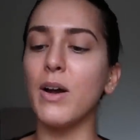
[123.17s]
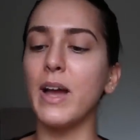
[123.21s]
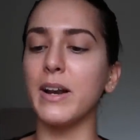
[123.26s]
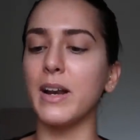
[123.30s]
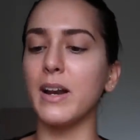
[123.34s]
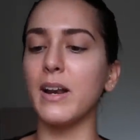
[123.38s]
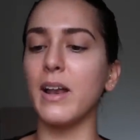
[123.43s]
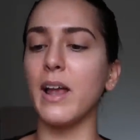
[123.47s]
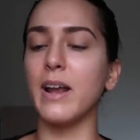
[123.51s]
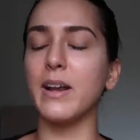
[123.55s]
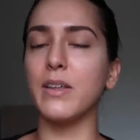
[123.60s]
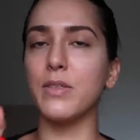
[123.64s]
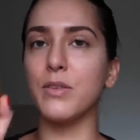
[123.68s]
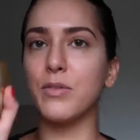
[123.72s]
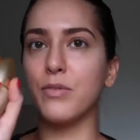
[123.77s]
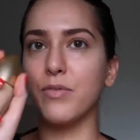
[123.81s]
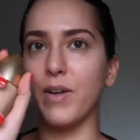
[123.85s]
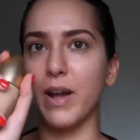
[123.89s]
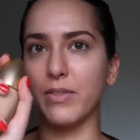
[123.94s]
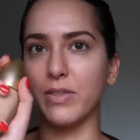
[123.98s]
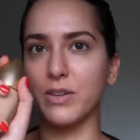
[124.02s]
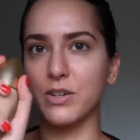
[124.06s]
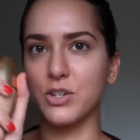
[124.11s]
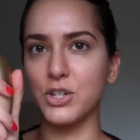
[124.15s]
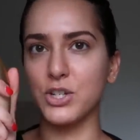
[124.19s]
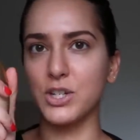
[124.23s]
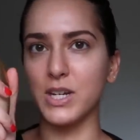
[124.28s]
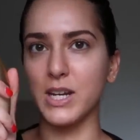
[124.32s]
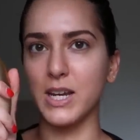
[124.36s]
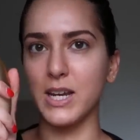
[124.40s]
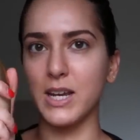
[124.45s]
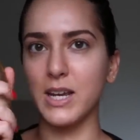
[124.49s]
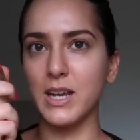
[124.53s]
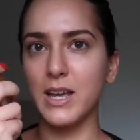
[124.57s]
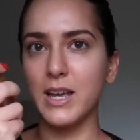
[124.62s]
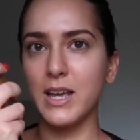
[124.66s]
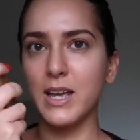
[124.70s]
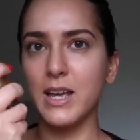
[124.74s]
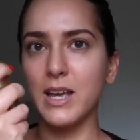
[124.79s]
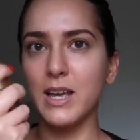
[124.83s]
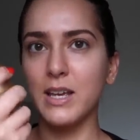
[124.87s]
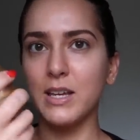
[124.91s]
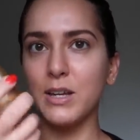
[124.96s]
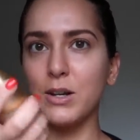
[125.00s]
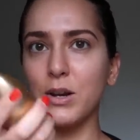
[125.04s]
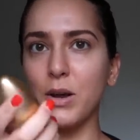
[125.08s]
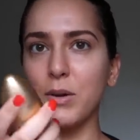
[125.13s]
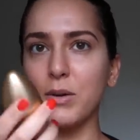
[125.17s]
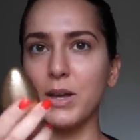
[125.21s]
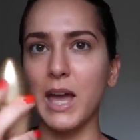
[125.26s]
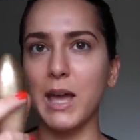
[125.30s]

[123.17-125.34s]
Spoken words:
And I like the fact that she, you know,